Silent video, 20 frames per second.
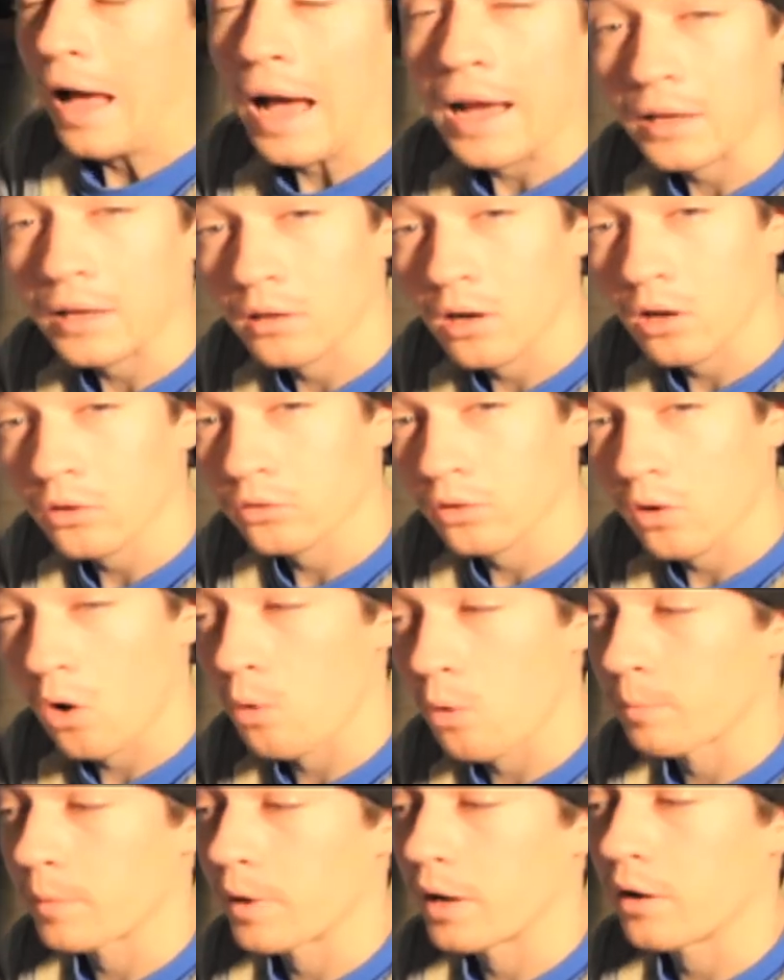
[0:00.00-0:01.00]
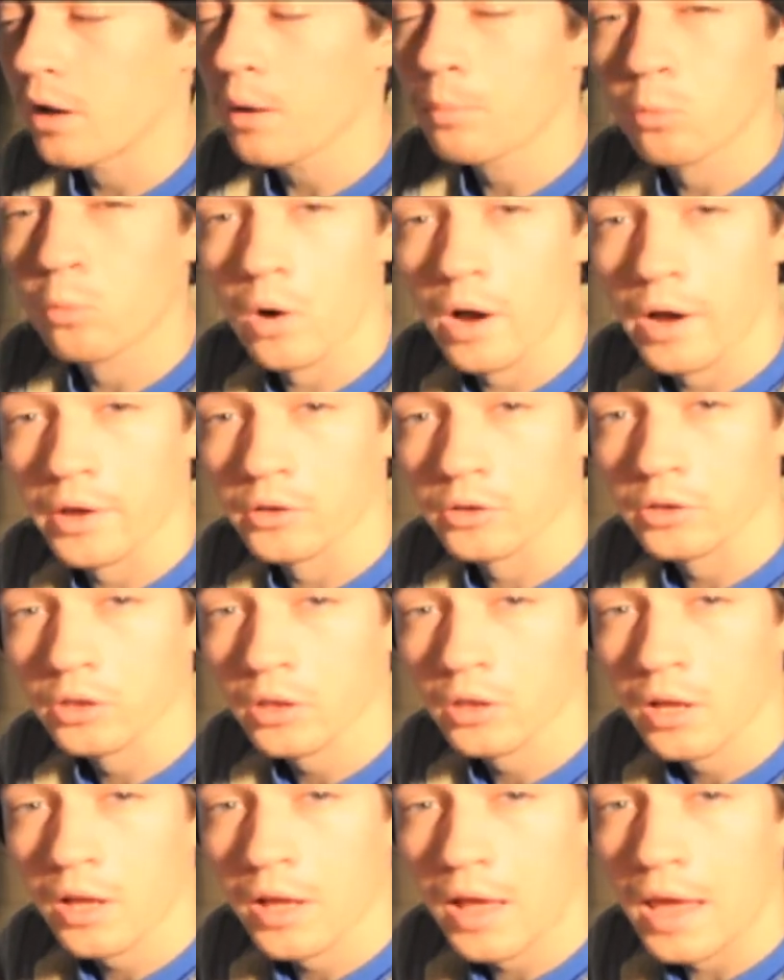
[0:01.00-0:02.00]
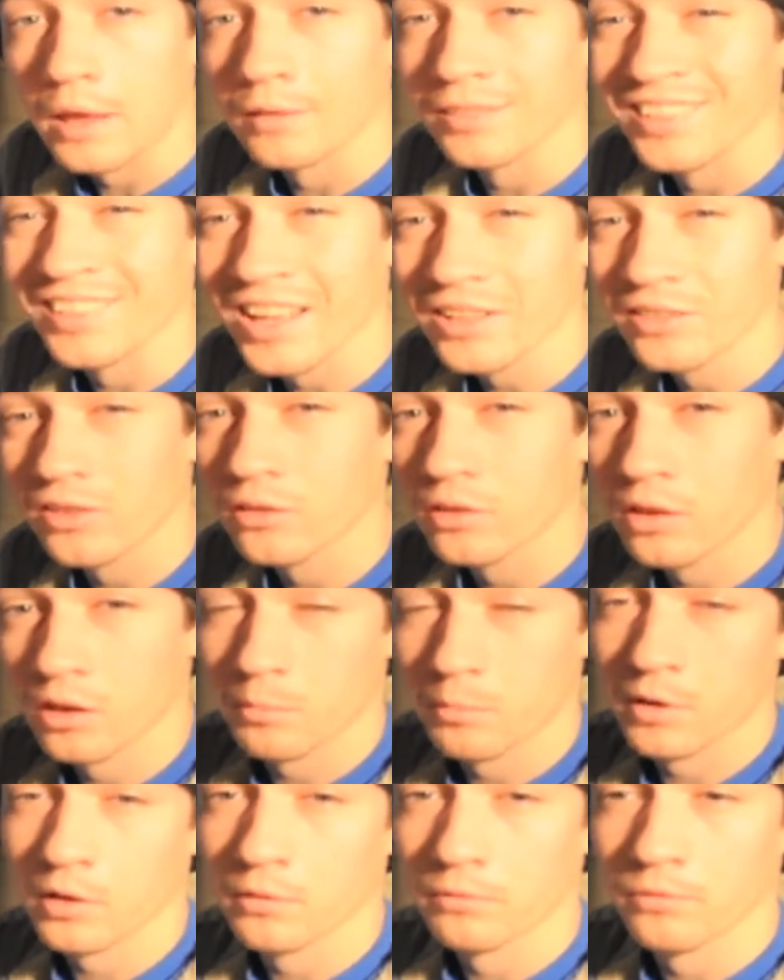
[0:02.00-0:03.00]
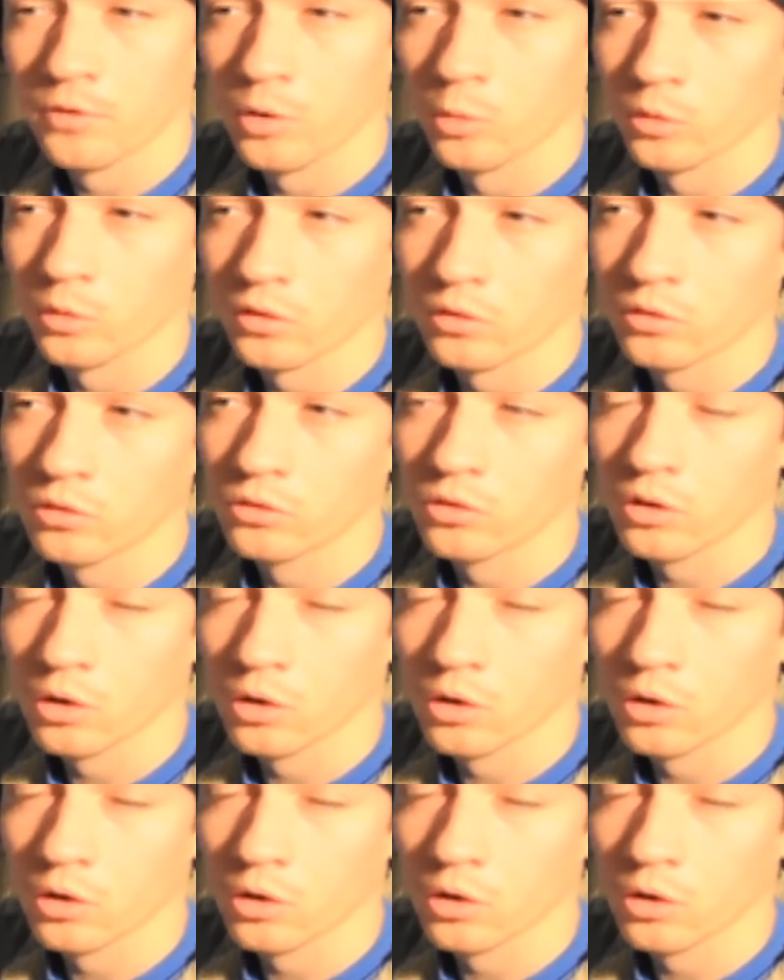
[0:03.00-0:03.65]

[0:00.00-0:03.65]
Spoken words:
I can also open it up wider, and less is going to be in focus.